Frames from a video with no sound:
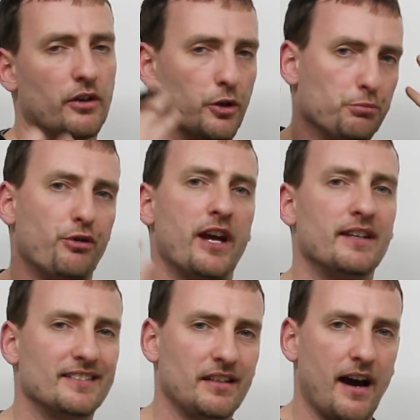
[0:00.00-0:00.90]
Your
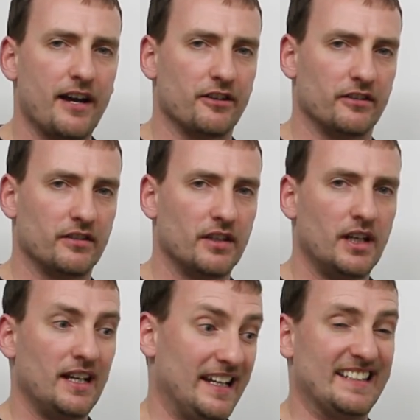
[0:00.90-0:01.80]
brain is tired.
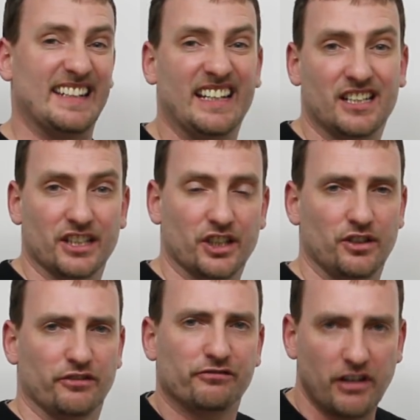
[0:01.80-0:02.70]
It's English.
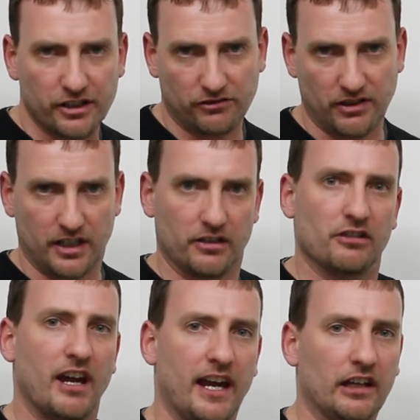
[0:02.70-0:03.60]
You're frustrated.
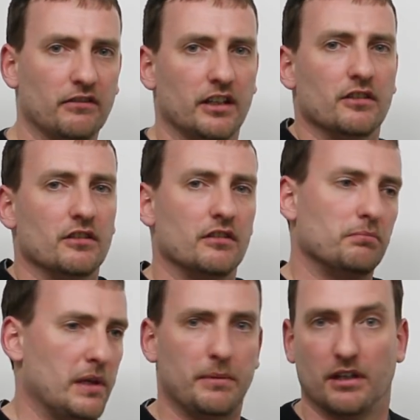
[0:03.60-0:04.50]
You're angry.
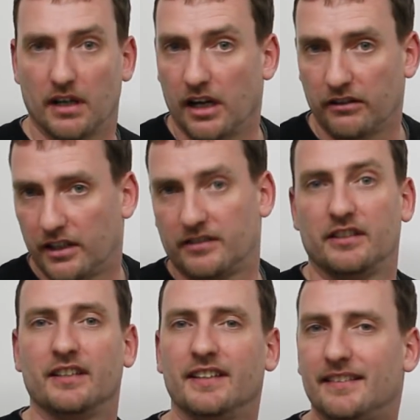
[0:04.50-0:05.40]
Maybe you're hungry because
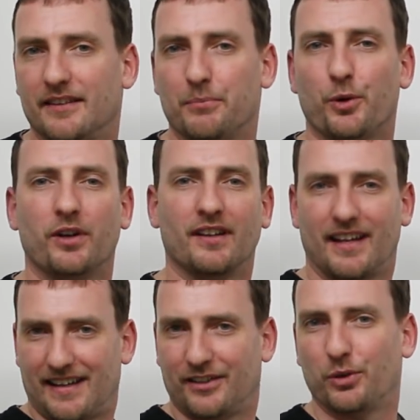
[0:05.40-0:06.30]
you didn't eat in the morning
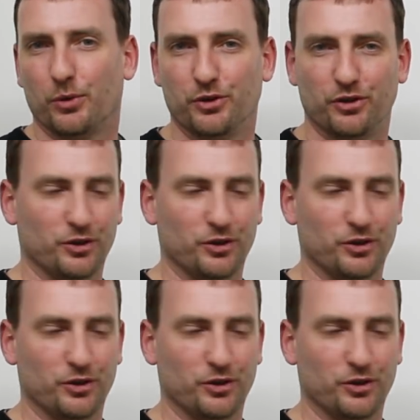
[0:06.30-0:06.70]
like I told you